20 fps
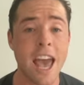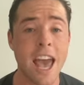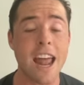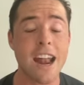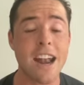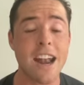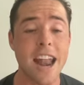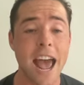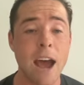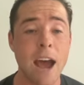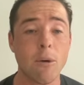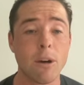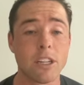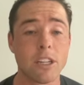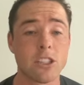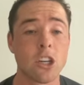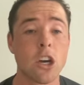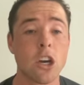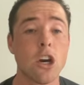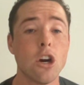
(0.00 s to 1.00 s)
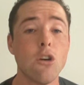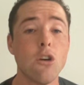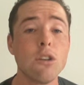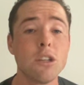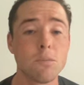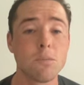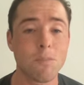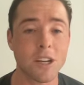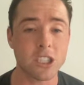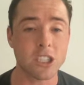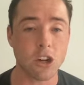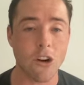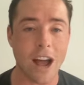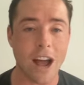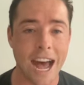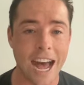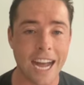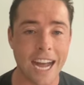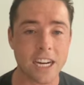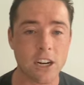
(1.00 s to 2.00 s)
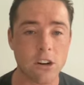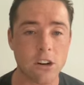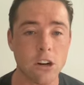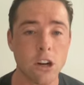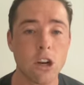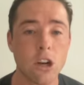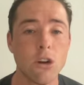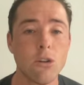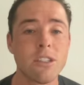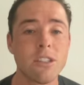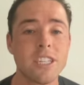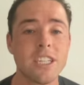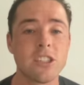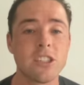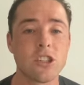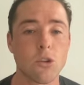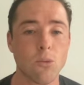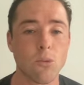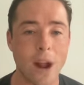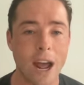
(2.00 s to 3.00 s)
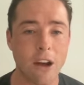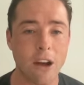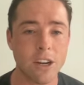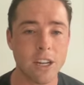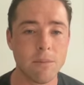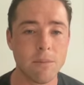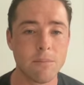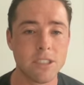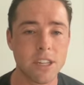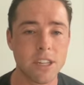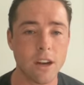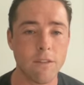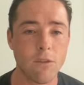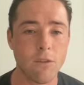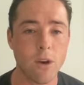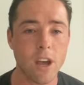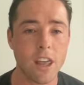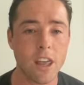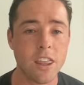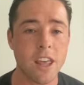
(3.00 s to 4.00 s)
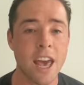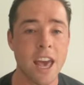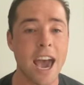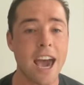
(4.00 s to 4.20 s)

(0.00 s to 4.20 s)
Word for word: And now it's, who does Buster hire? Who does he surround himself with?